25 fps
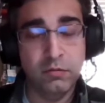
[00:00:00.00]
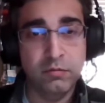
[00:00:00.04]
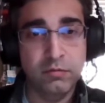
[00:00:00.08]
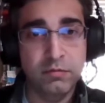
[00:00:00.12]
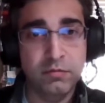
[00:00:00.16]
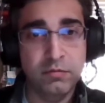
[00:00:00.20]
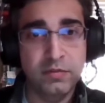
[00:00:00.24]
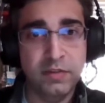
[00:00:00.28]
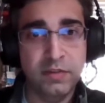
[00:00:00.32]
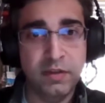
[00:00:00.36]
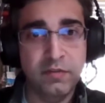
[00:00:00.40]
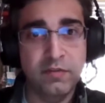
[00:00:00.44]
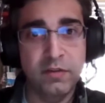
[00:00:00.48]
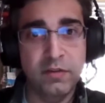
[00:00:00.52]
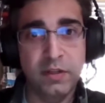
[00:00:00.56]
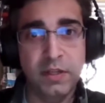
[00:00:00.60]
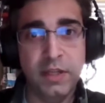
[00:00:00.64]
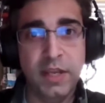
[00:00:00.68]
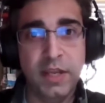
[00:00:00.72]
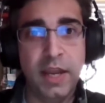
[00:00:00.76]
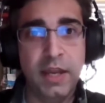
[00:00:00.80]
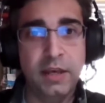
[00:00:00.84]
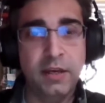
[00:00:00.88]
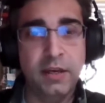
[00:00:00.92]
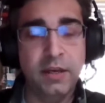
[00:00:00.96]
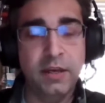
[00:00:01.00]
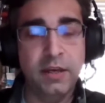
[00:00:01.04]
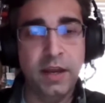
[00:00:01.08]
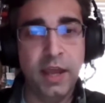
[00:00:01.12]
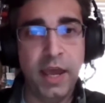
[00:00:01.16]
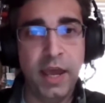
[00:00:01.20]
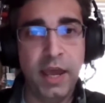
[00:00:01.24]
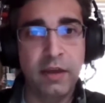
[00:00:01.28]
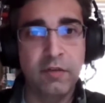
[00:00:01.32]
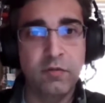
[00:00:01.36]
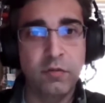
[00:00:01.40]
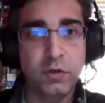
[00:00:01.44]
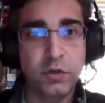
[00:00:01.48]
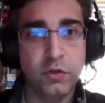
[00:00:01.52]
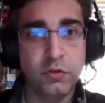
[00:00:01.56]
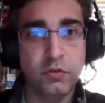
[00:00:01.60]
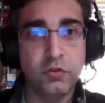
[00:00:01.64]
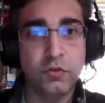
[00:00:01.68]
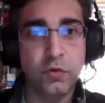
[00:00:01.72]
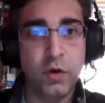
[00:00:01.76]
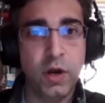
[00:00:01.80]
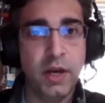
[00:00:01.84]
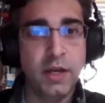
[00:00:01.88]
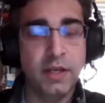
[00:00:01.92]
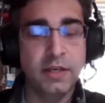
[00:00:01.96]
definitely handy to have when you're
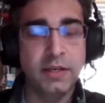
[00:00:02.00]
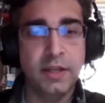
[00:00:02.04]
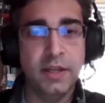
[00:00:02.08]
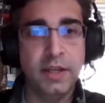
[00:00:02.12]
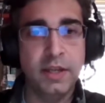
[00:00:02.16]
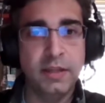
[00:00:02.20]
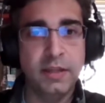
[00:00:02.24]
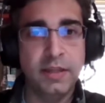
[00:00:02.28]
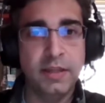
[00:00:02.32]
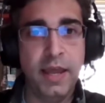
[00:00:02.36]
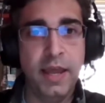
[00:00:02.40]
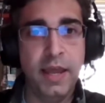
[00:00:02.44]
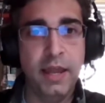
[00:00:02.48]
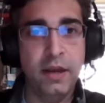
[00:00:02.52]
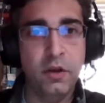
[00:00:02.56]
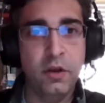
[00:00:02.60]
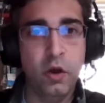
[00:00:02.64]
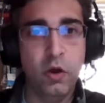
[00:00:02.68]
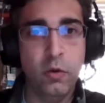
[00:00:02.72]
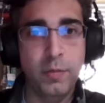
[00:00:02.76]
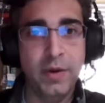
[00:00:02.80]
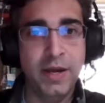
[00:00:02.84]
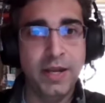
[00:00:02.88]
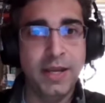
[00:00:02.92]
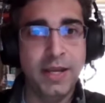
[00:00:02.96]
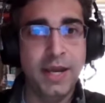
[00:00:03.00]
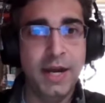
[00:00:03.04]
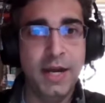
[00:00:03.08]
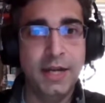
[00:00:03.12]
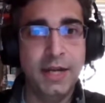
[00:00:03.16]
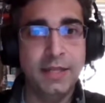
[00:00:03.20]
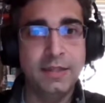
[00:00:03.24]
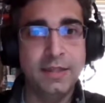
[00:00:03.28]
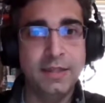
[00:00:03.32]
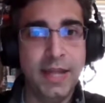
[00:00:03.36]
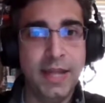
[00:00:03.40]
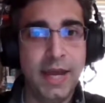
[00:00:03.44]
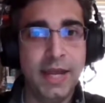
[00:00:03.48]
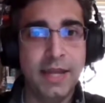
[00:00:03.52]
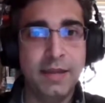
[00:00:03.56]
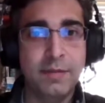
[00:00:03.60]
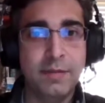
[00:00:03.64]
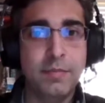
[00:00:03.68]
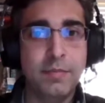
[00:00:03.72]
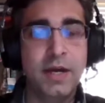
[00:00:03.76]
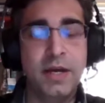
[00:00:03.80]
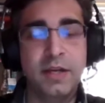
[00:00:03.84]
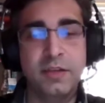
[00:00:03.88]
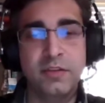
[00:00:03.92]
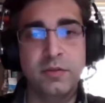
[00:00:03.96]
trying to hit that, oh my God, nigh
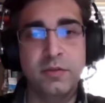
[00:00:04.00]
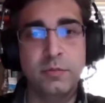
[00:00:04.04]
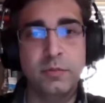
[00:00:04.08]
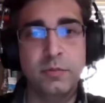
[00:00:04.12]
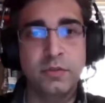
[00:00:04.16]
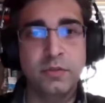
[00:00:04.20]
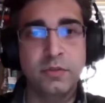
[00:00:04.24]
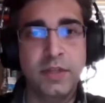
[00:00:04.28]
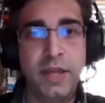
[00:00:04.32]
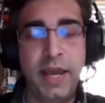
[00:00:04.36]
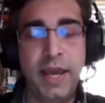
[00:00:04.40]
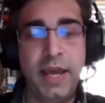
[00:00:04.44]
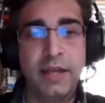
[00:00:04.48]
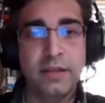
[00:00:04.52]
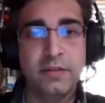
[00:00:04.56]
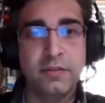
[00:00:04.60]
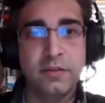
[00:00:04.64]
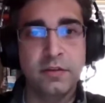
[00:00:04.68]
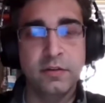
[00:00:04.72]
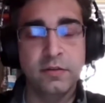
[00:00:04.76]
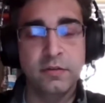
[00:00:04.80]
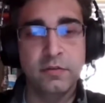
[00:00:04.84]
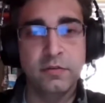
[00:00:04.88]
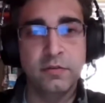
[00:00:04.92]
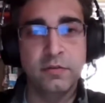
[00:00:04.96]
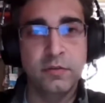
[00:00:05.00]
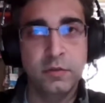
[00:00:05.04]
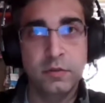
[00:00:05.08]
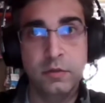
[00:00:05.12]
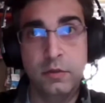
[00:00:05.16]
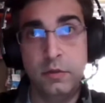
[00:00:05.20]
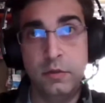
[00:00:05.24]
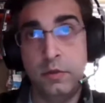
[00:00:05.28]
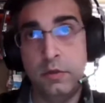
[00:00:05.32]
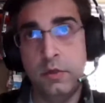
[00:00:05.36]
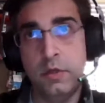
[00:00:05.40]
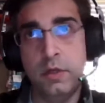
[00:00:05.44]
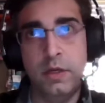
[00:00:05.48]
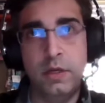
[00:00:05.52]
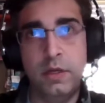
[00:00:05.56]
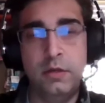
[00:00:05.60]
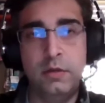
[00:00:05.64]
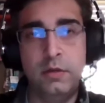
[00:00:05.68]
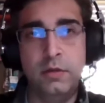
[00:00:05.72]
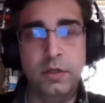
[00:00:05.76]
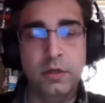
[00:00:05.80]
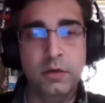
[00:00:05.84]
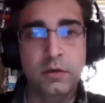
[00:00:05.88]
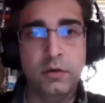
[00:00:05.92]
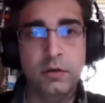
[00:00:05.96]
impossible task of, I
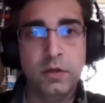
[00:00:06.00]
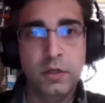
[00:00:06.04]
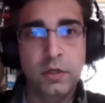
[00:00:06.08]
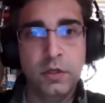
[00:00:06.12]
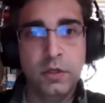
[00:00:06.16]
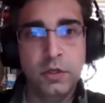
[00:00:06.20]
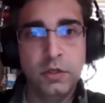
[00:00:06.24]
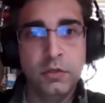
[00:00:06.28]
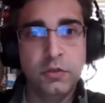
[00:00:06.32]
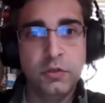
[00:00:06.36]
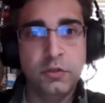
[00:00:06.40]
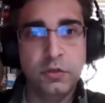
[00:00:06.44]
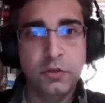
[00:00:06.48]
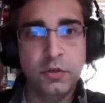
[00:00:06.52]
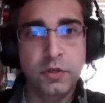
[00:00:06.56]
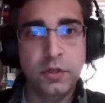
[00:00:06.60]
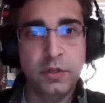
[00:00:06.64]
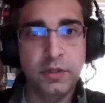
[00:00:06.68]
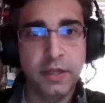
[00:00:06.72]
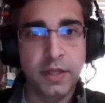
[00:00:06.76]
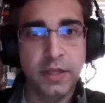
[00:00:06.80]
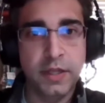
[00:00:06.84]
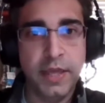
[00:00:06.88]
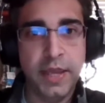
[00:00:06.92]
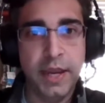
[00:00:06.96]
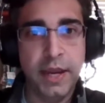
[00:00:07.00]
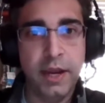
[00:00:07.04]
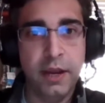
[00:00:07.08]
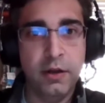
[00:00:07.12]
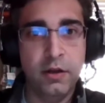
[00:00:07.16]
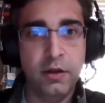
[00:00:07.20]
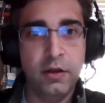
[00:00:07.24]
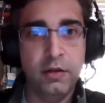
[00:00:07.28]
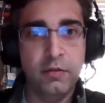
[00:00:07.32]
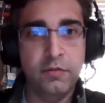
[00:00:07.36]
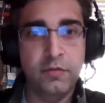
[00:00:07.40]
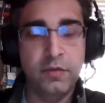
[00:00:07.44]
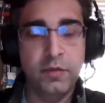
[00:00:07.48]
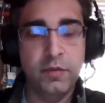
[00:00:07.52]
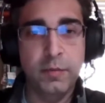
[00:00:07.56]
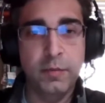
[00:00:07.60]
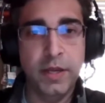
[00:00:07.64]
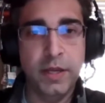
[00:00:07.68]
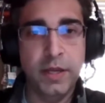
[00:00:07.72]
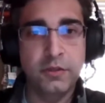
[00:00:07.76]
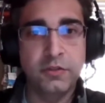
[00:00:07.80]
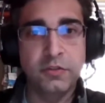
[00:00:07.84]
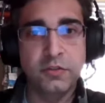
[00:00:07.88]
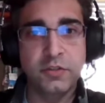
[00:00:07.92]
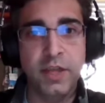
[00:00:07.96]
don't know, shooting the can off the
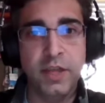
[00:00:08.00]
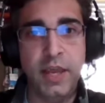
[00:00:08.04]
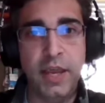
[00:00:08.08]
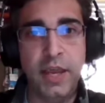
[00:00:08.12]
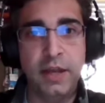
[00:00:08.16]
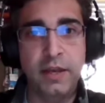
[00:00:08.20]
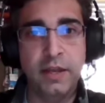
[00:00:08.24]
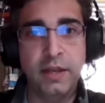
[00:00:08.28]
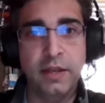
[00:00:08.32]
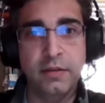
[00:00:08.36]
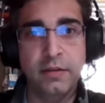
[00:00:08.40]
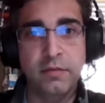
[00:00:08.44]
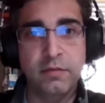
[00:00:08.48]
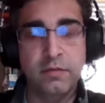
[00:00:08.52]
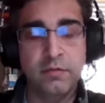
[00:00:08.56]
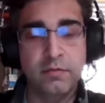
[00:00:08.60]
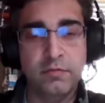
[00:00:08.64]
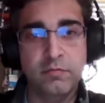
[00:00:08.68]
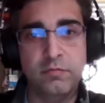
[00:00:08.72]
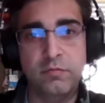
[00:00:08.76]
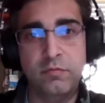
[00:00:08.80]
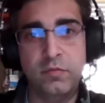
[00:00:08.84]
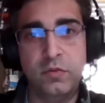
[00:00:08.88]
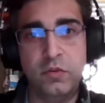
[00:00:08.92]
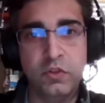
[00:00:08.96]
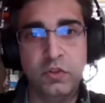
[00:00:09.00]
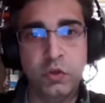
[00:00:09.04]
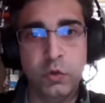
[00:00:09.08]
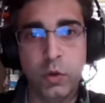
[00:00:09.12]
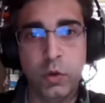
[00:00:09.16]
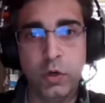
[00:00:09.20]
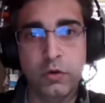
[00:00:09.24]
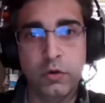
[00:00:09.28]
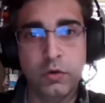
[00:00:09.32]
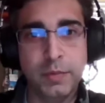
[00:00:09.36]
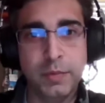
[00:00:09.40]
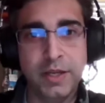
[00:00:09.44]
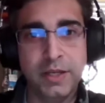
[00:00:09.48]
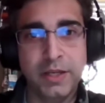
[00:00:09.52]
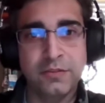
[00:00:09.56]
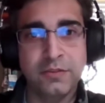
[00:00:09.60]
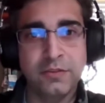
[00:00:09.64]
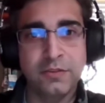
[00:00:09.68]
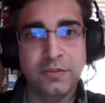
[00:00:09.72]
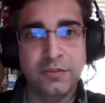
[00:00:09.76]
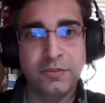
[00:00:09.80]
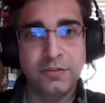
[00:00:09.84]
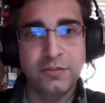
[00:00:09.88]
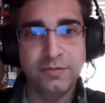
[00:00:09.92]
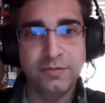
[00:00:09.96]
mage's head at 200 paces.